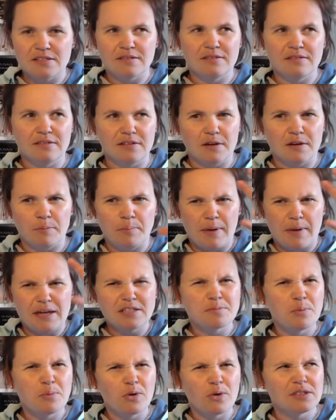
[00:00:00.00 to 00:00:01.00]
their
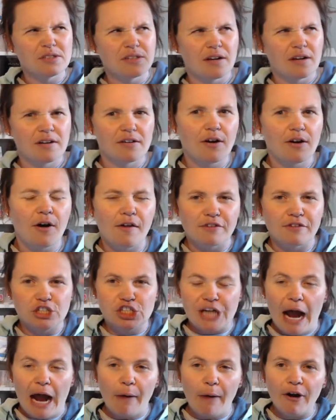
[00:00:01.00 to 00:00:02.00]
baseboards, I don't know, of a
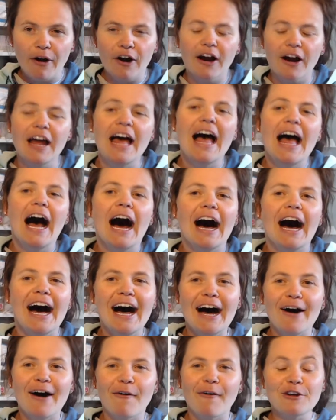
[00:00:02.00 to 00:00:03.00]
shower,
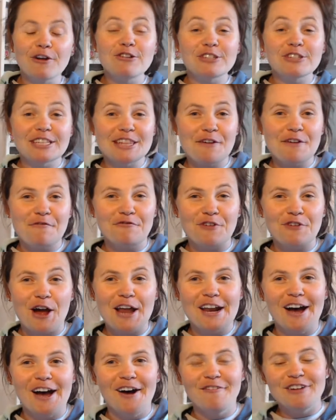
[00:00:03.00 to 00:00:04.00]
or using the
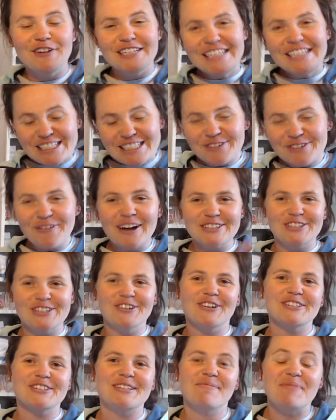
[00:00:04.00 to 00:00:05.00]
front of a dishwasher
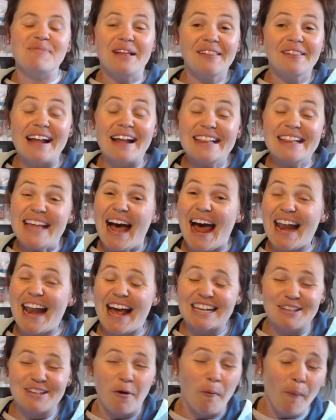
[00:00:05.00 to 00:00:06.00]
or something like that
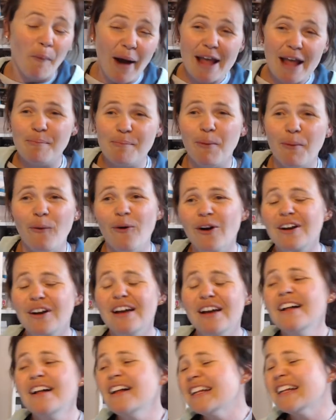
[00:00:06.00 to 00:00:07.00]
as a whiteboard.
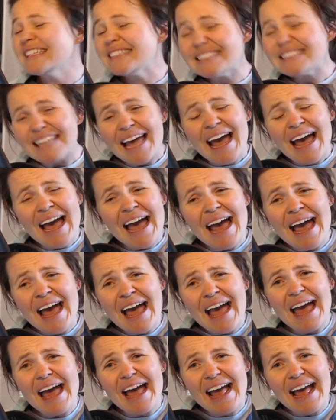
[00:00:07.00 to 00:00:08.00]

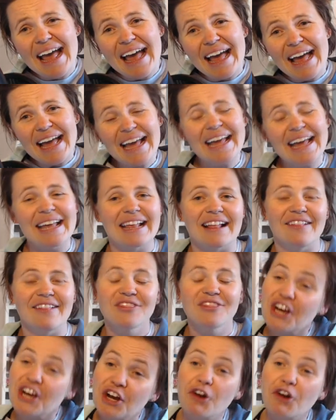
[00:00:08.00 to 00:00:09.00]
Dang!
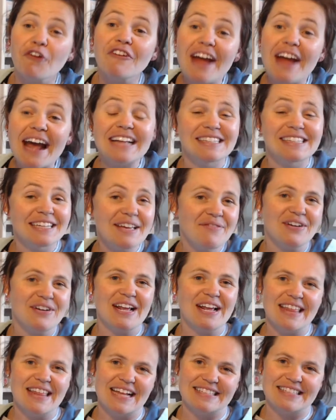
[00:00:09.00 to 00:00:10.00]
The
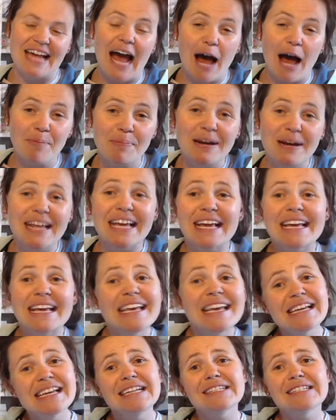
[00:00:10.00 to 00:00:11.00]
creativity that's happening
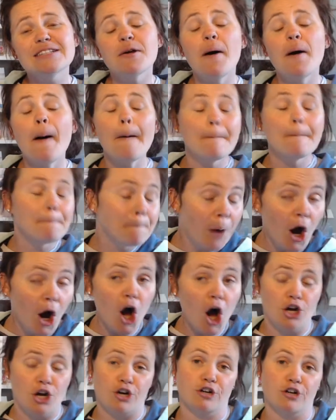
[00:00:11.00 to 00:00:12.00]
is
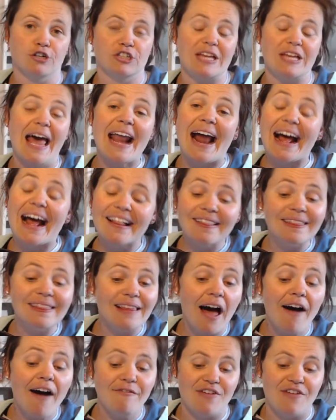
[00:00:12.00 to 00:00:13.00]
bonkers, and I
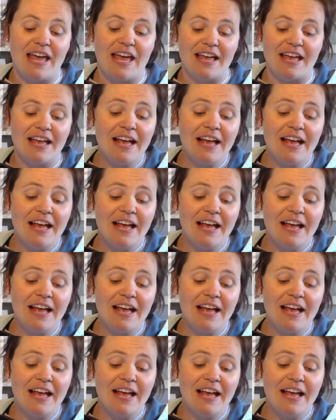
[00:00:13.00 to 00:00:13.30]
love it.